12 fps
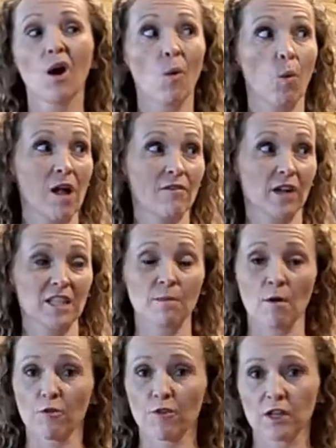while I've got some
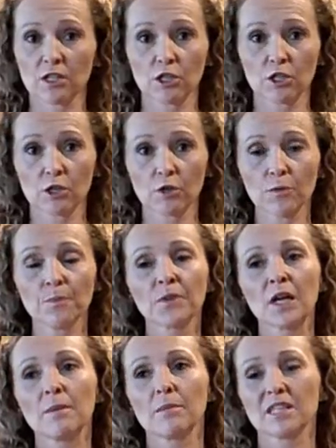other things to do
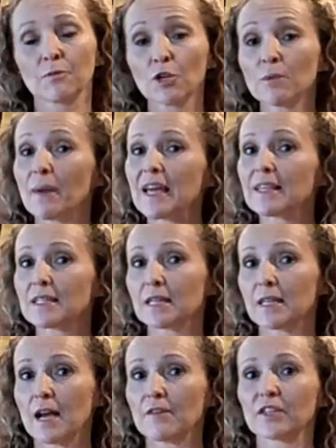because we're gonna bake this in
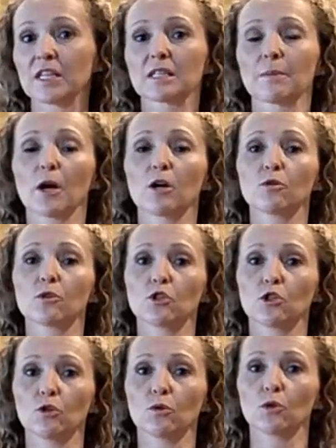the oven as opposed
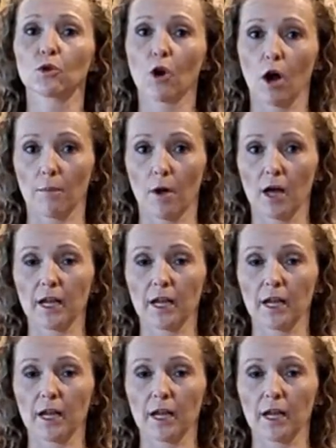to the crock pot.